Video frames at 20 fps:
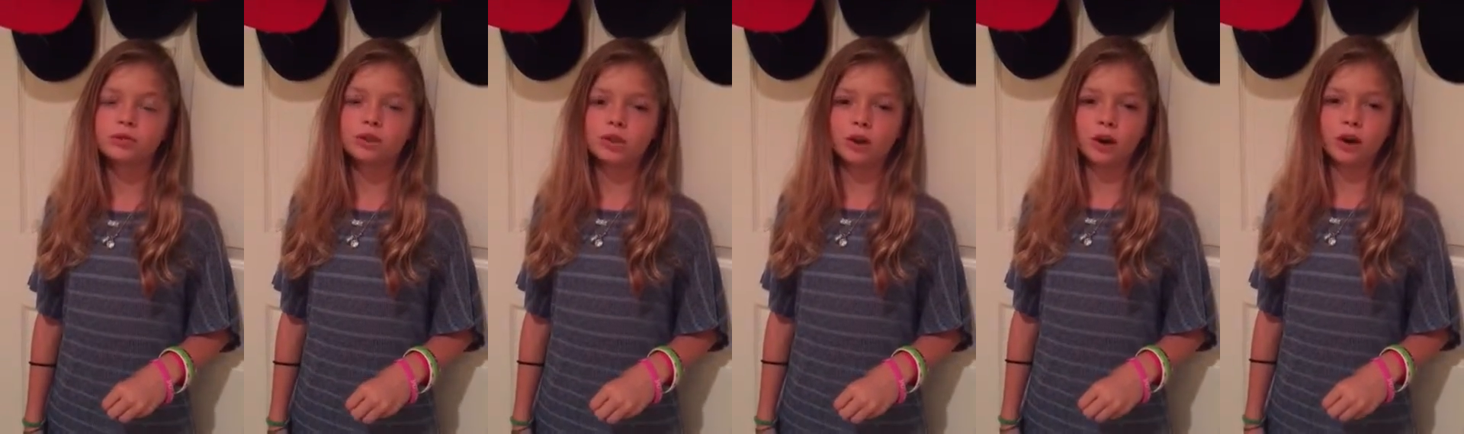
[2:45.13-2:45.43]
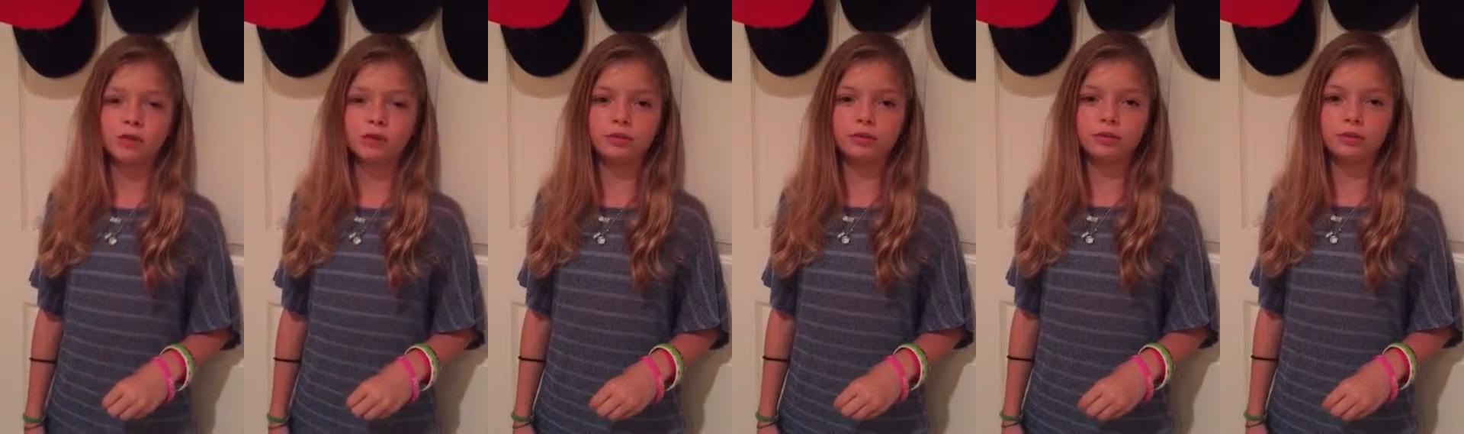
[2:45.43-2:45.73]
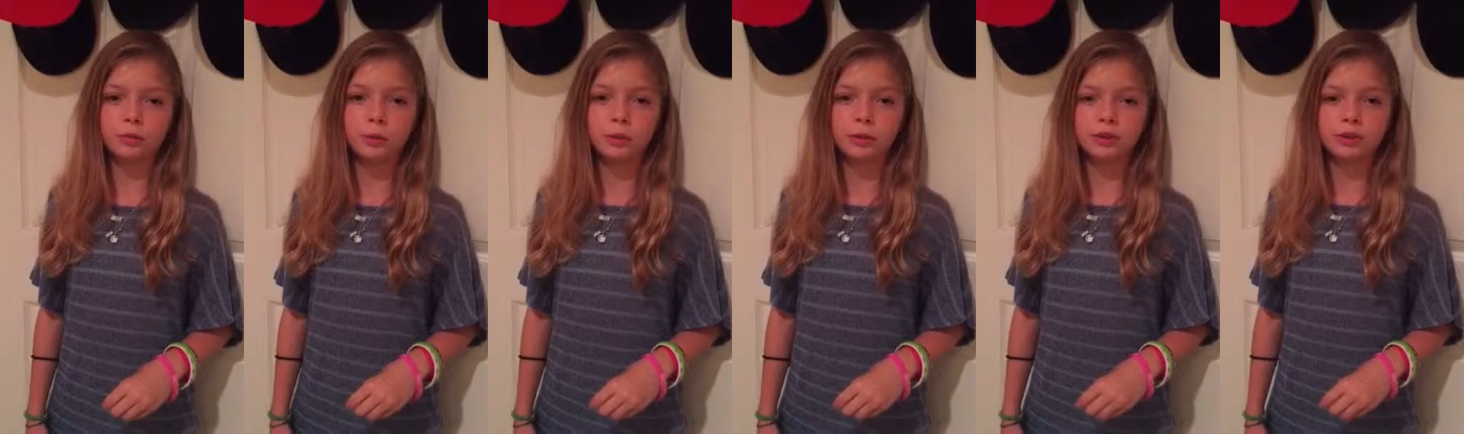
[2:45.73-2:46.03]
John
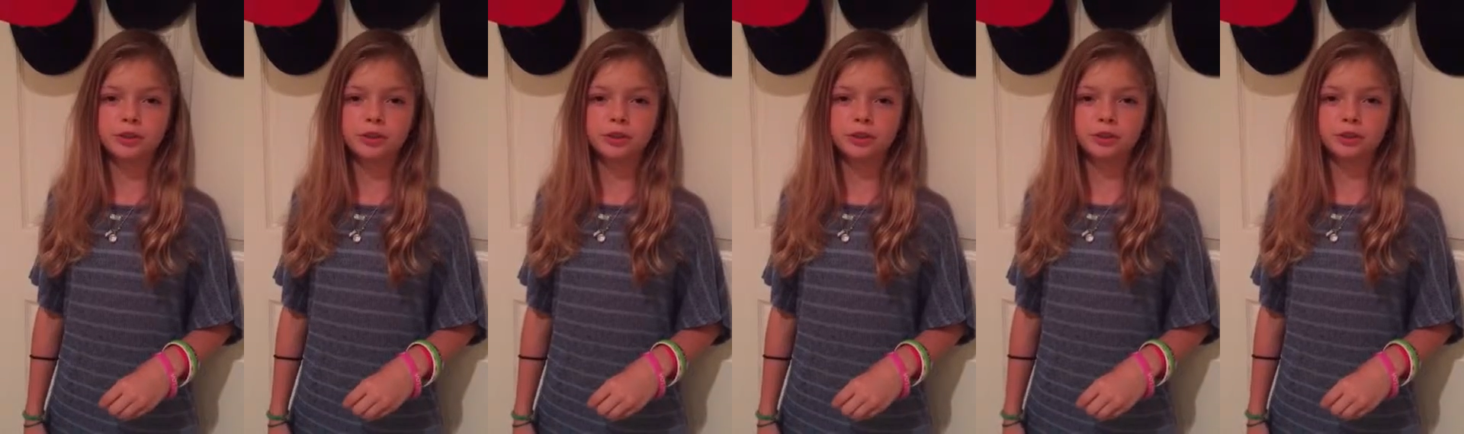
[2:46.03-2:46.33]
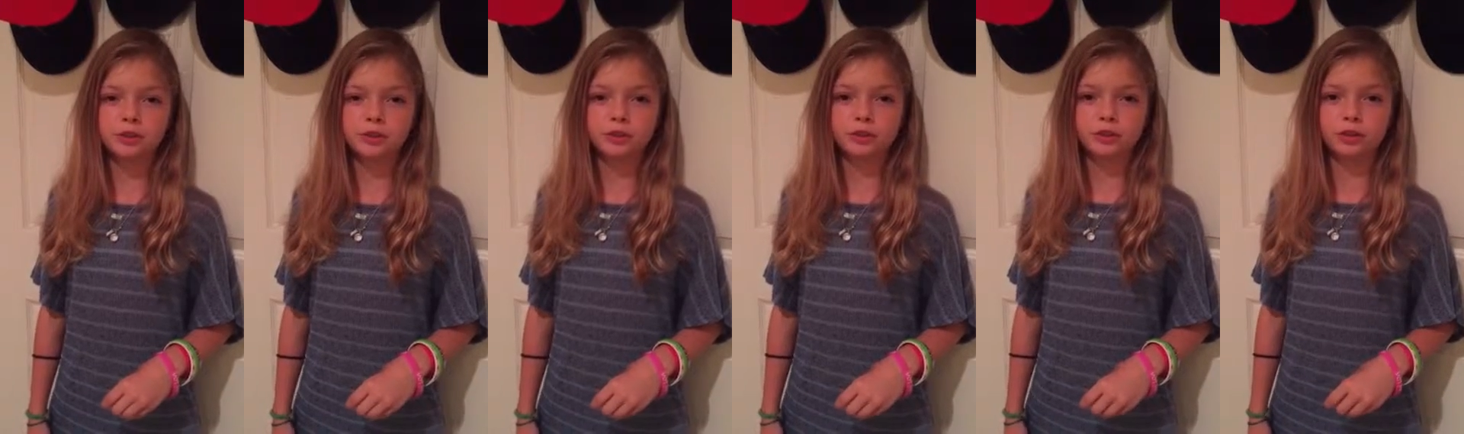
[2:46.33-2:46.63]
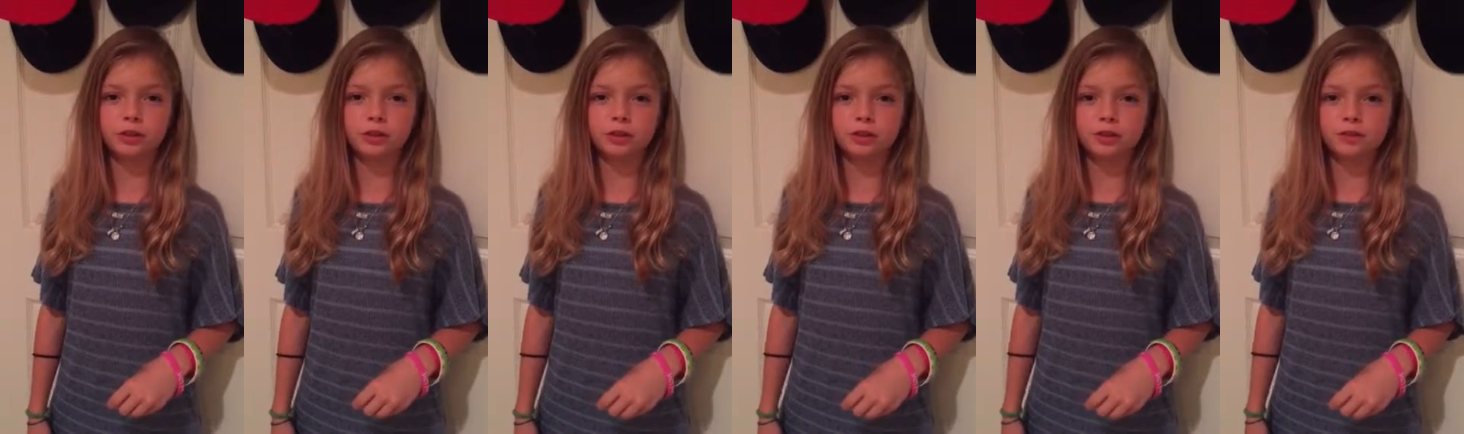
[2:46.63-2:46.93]
14 to
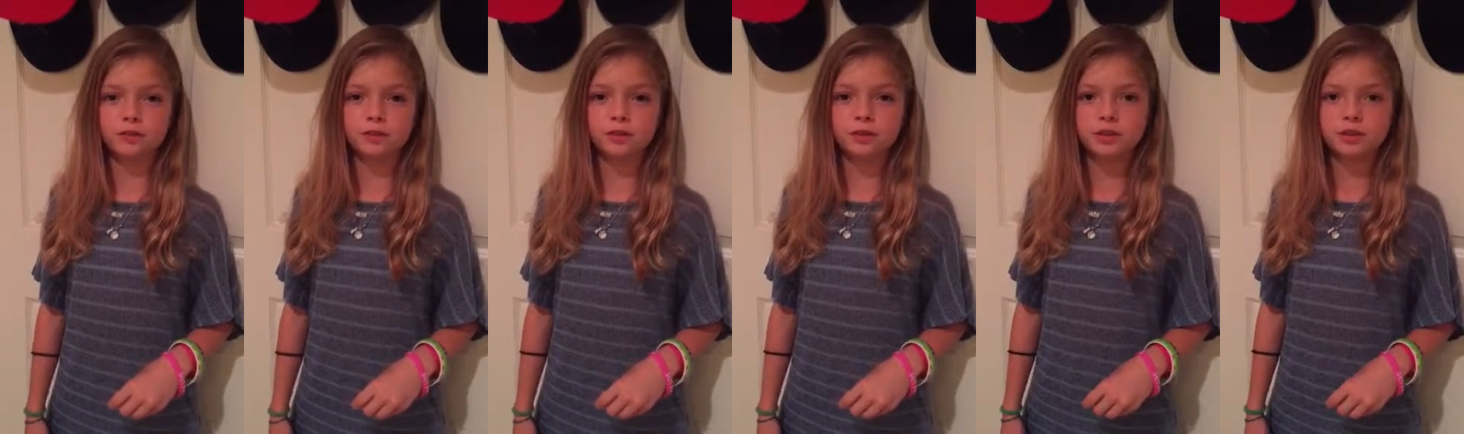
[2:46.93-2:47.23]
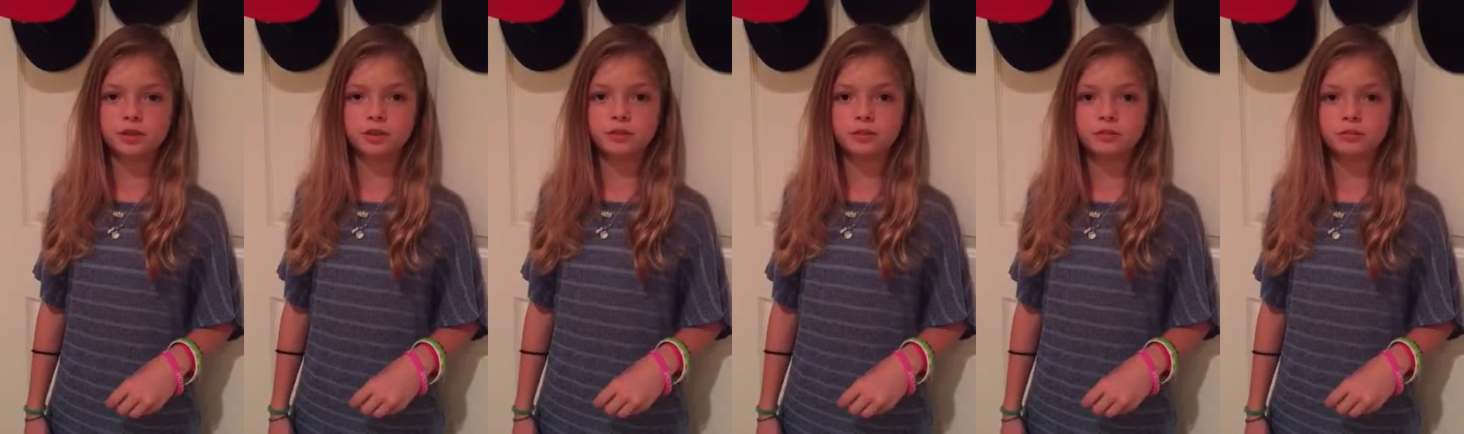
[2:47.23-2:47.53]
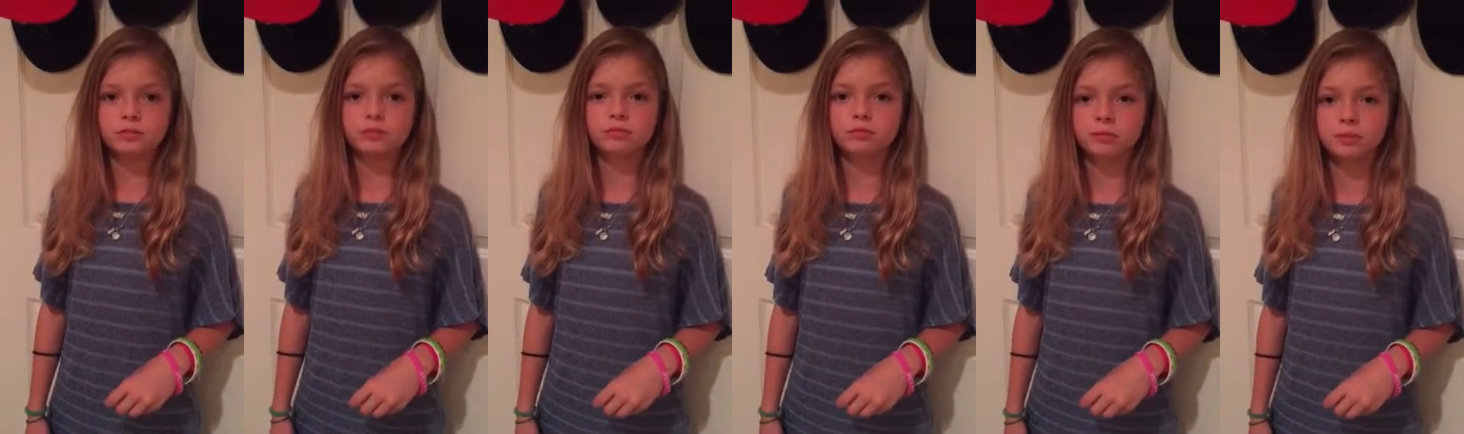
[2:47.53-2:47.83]
John 17
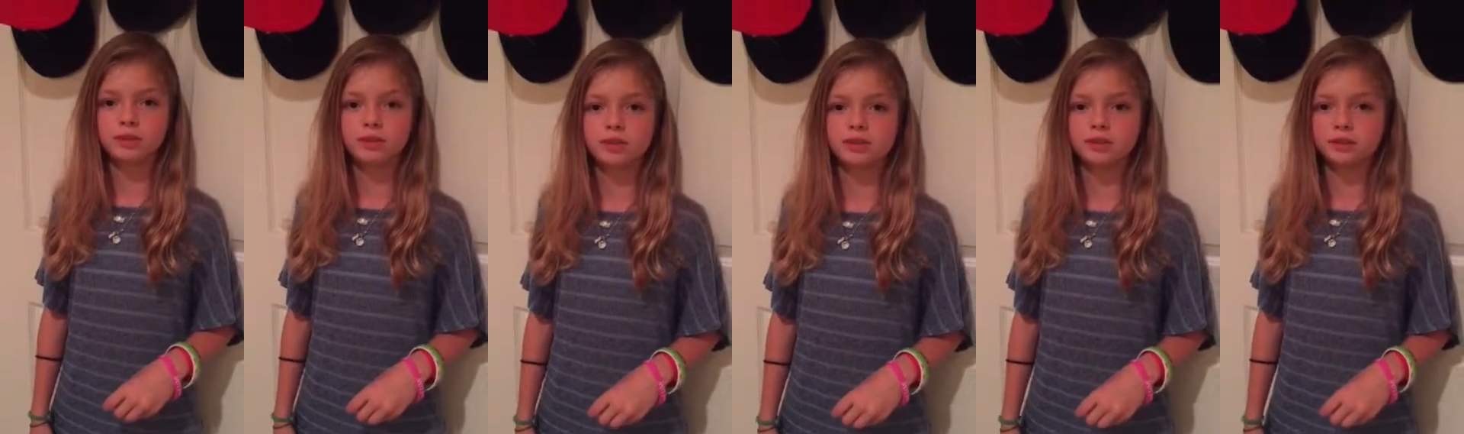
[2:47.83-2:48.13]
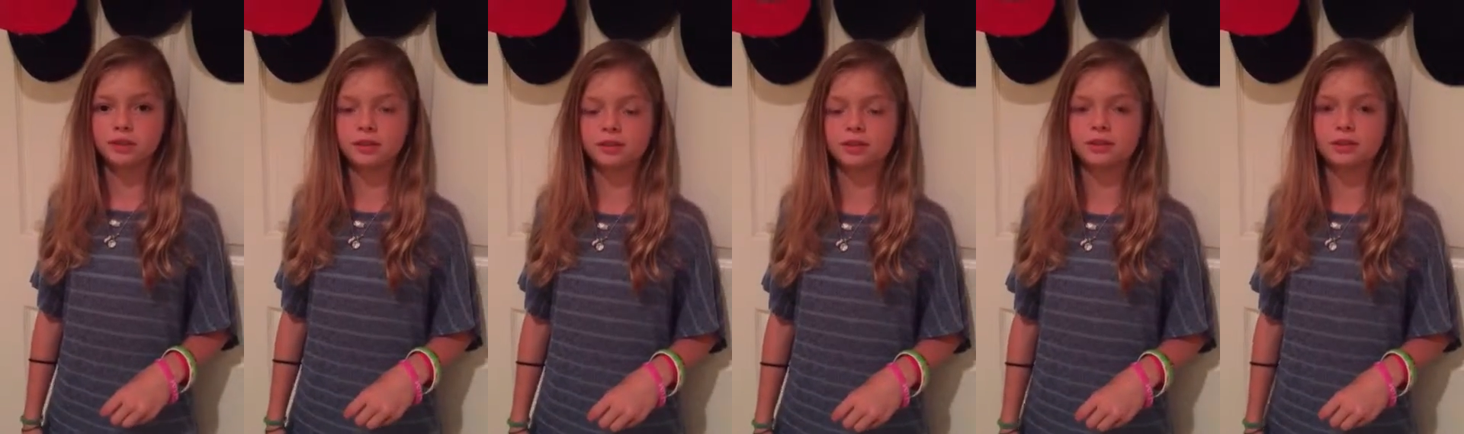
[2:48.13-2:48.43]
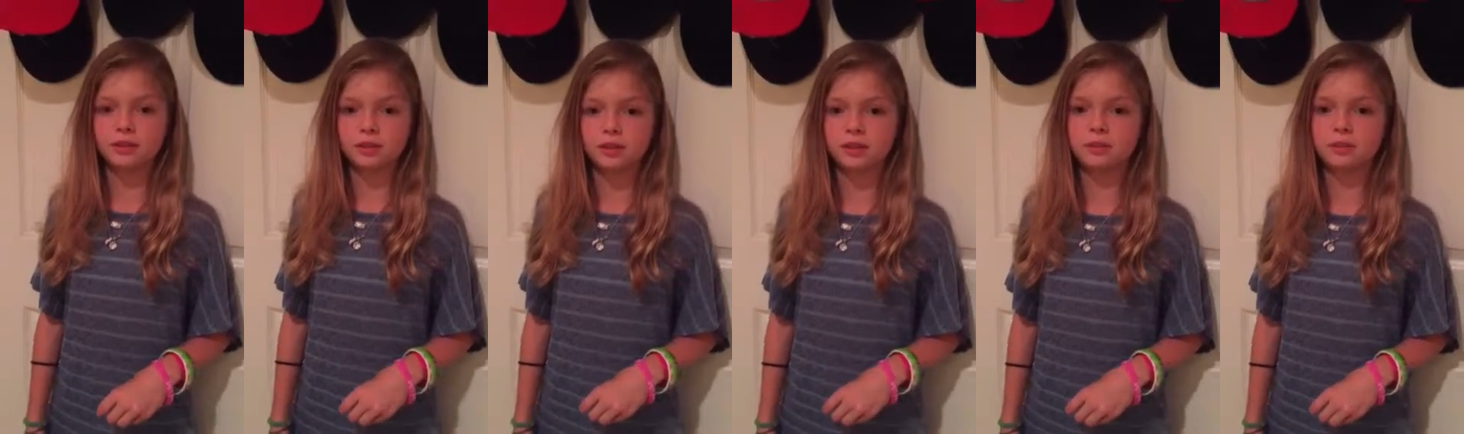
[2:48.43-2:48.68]
mm-hmm. because it gets